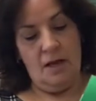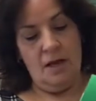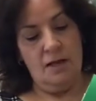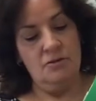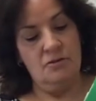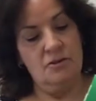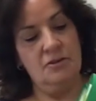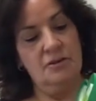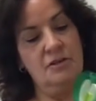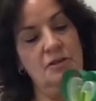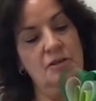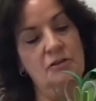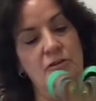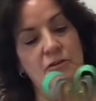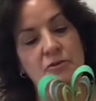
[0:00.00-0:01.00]
and you're going
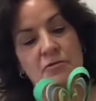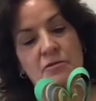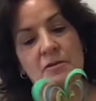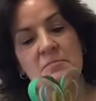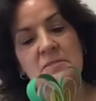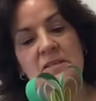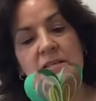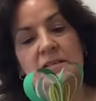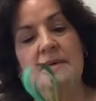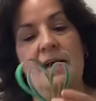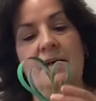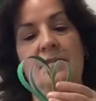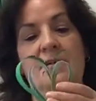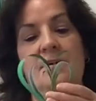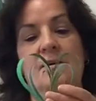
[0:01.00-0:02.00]
to glue them
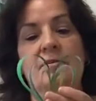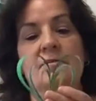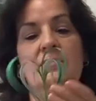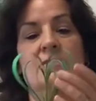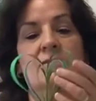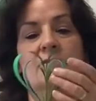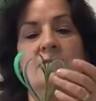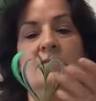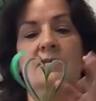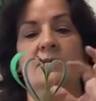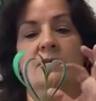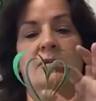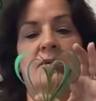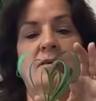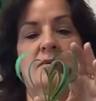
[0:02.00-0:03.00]
together
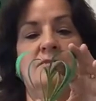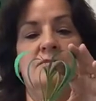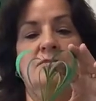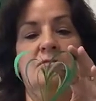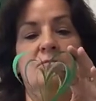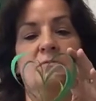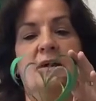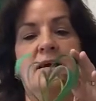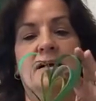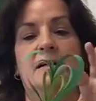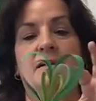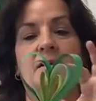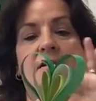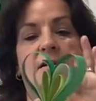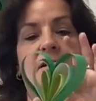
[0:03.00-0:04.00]
to
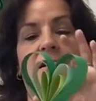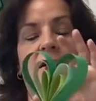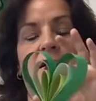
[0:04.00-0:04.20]
make